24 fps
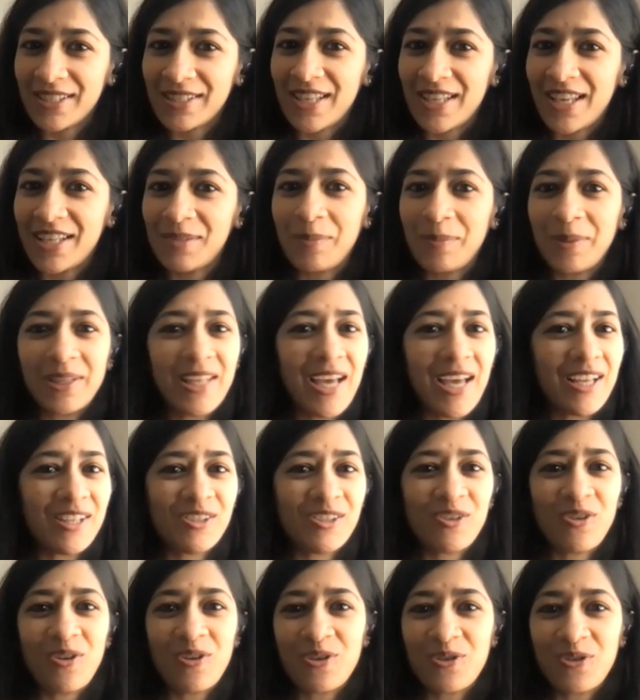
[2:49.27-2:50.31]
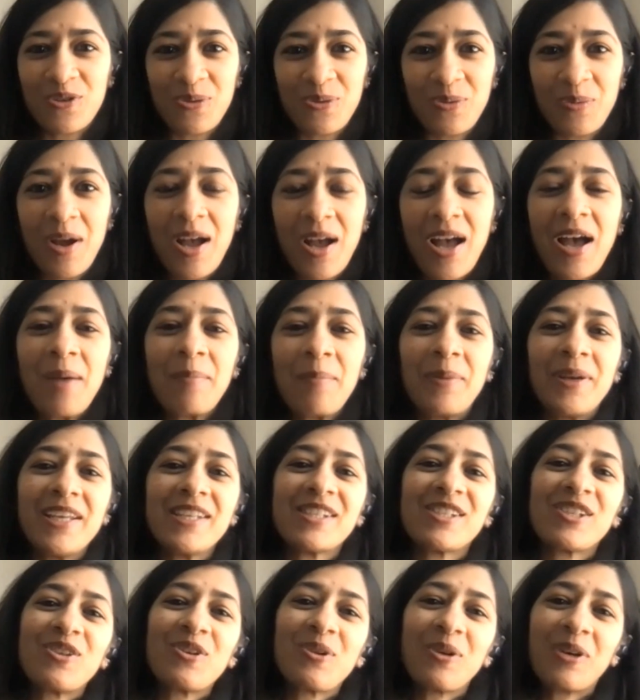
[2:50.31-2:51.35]
success, but that's not true.
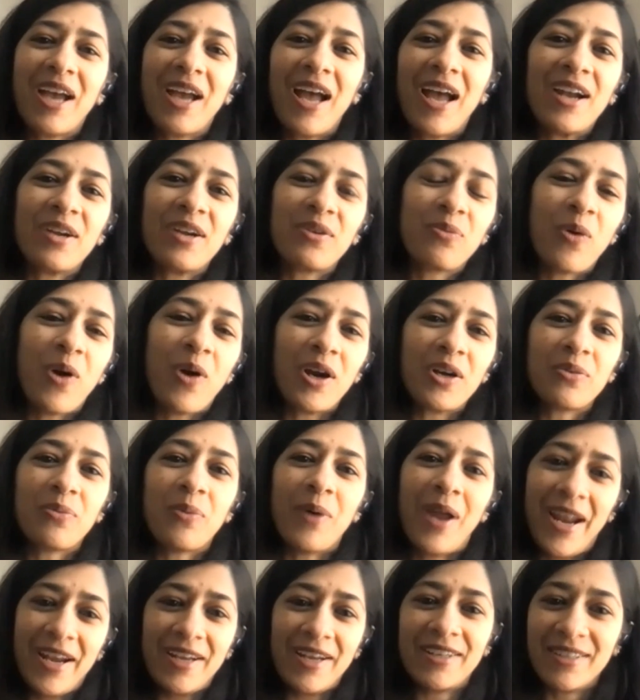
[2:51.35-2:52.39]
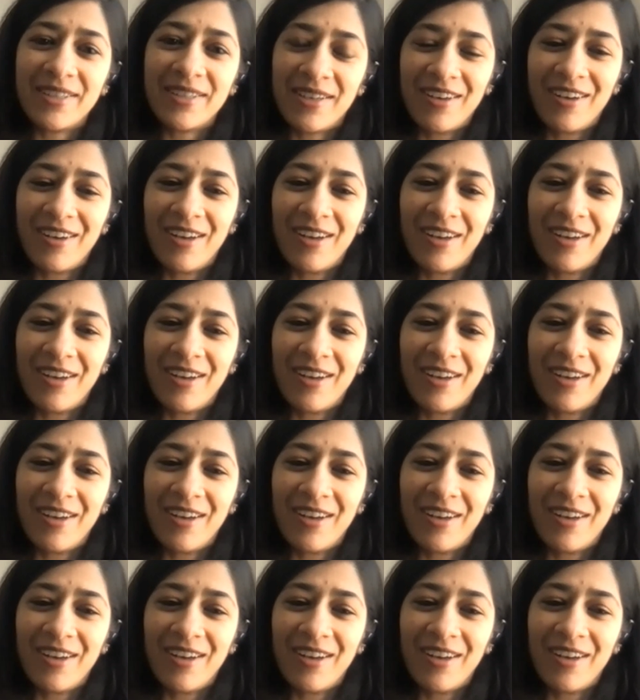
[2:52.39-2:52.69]
Please look at what went